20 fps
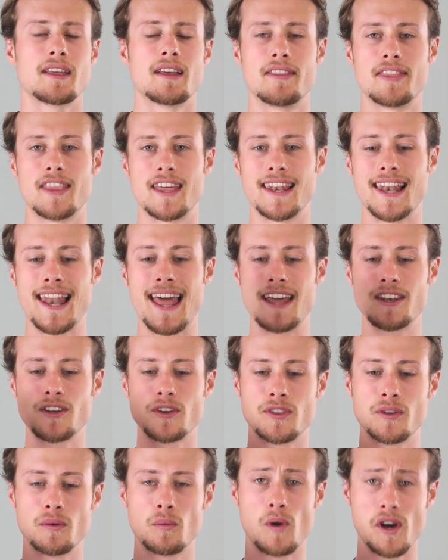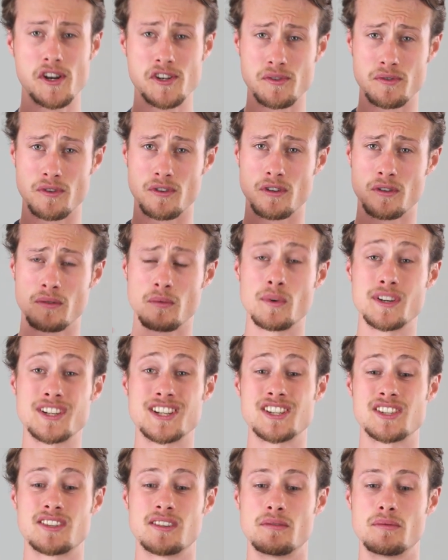And then land on the 1-draw,
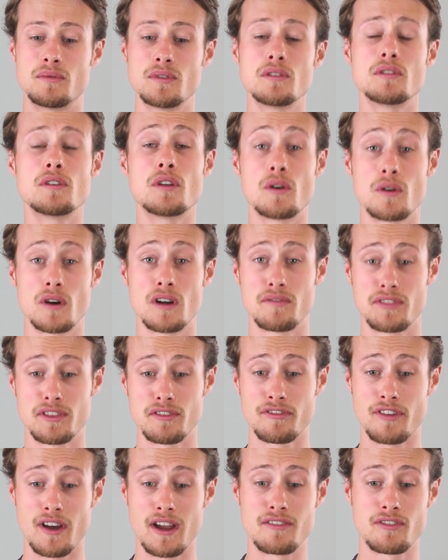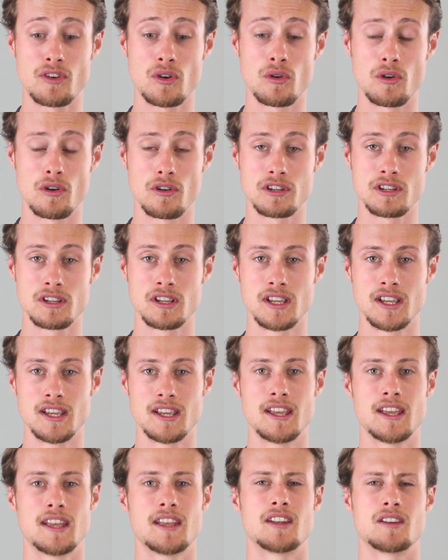which is the root note of the 5 chord.
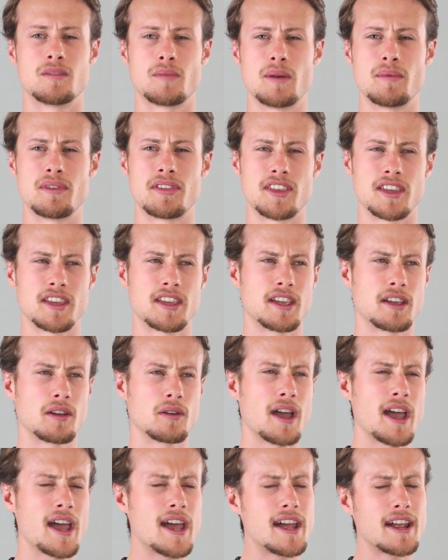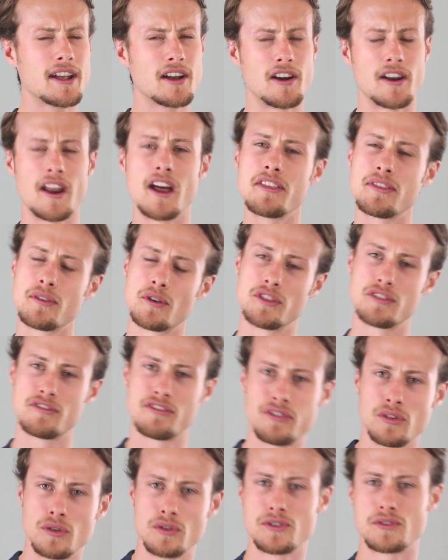And you might be thinking, hang on, I thought the
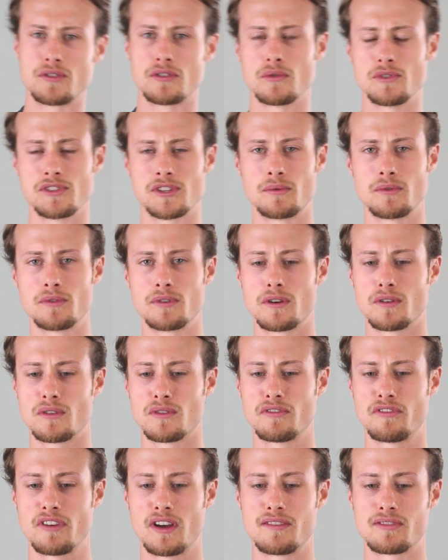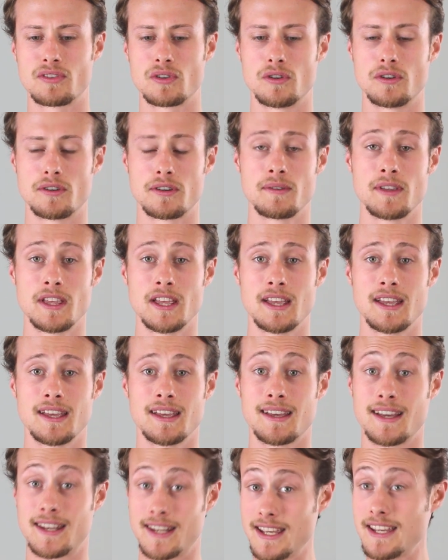4-draw was the root note of the 5 chord.
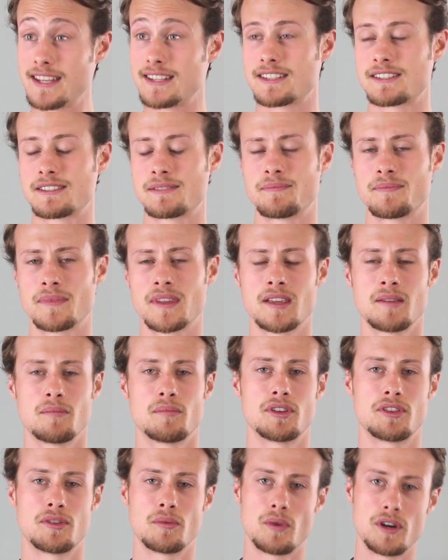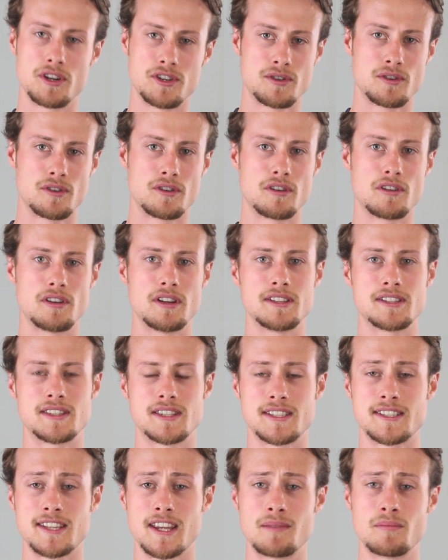And it is, but the 1-draw is
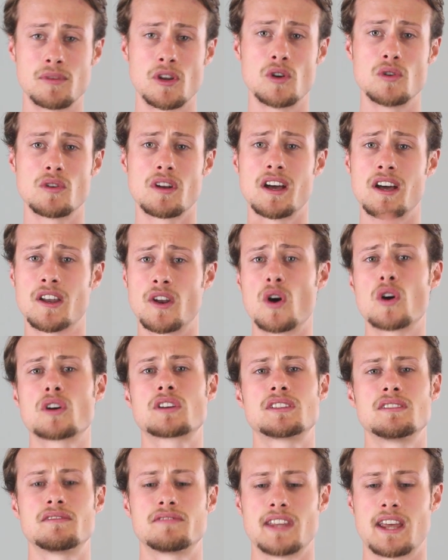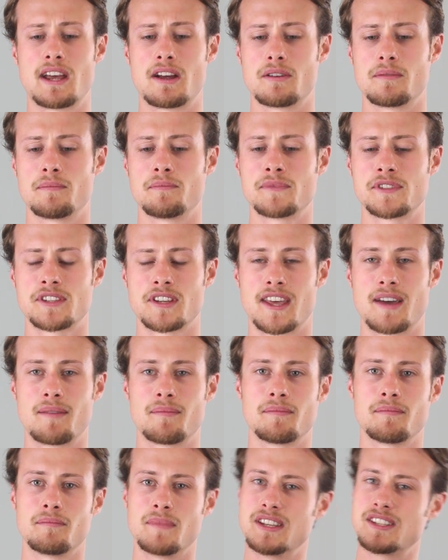the same note an octave down. So
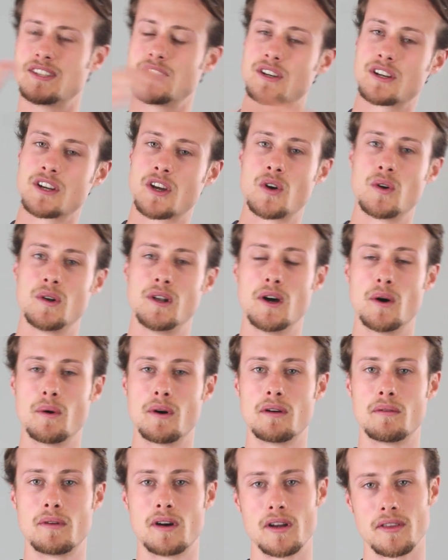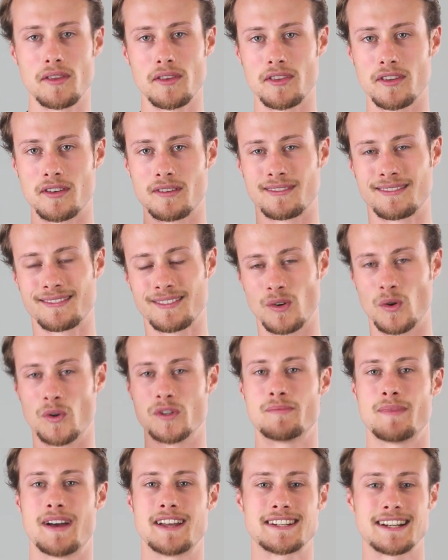that means you can go lower rather than
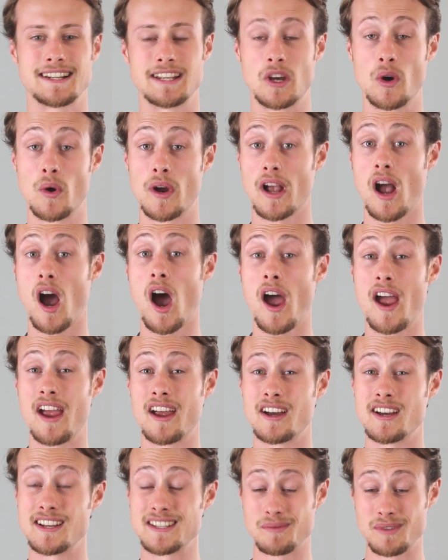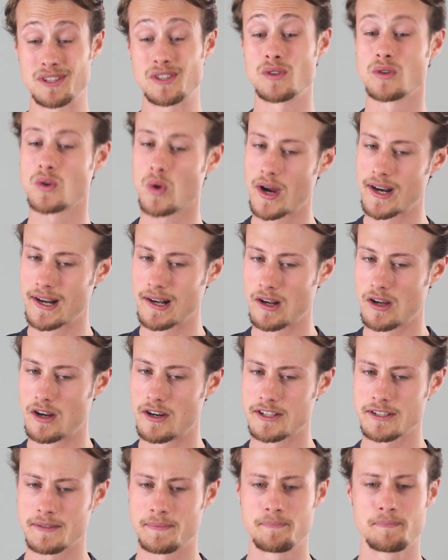automatically going higher, as we do quite a
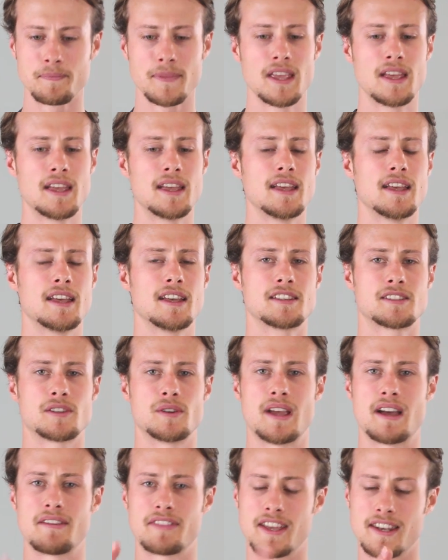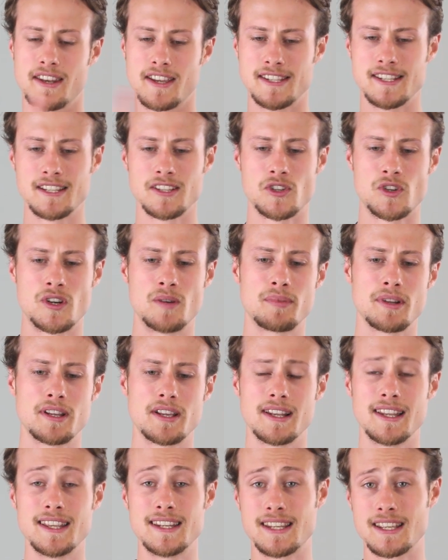lot. So you have that nice little
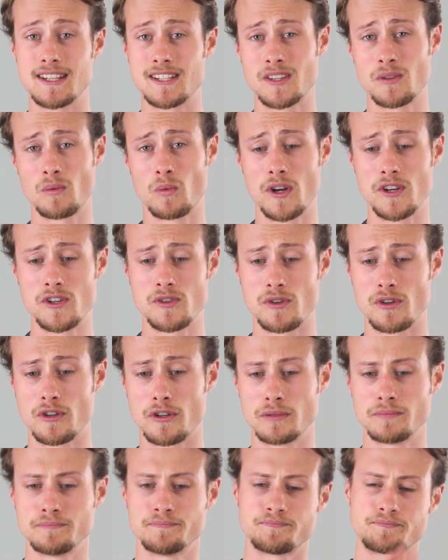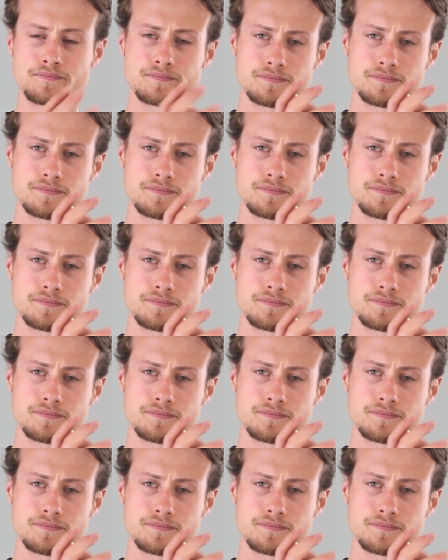triplet leading into the 1-draw.